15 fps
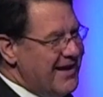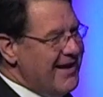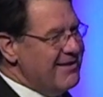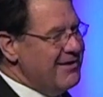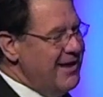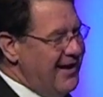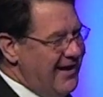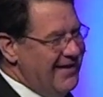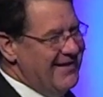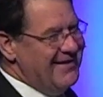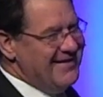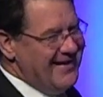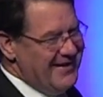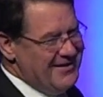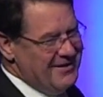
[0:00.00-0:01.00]
death,
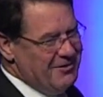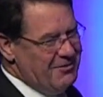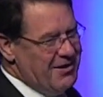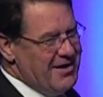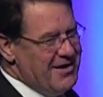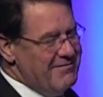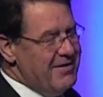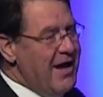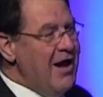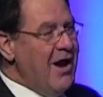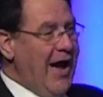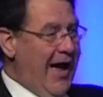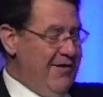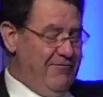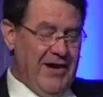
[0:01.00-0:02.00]
hell, and the grave.
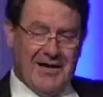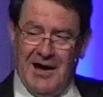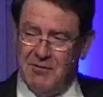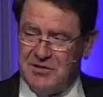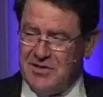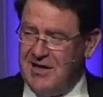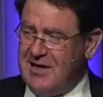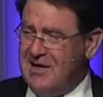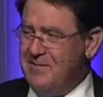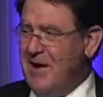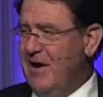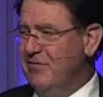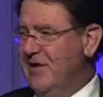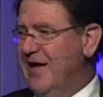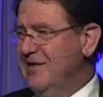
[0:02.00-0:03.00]
In fact, I was thinking
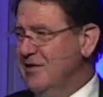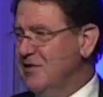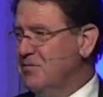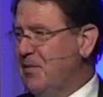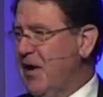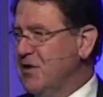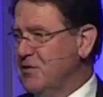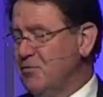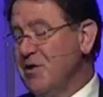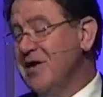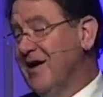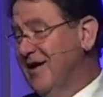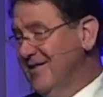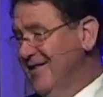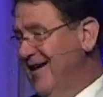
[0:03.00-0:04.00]
about that this past
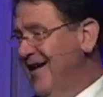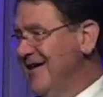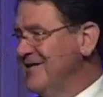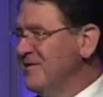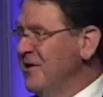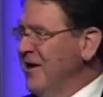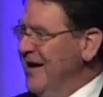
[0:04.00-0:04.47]
week a lot.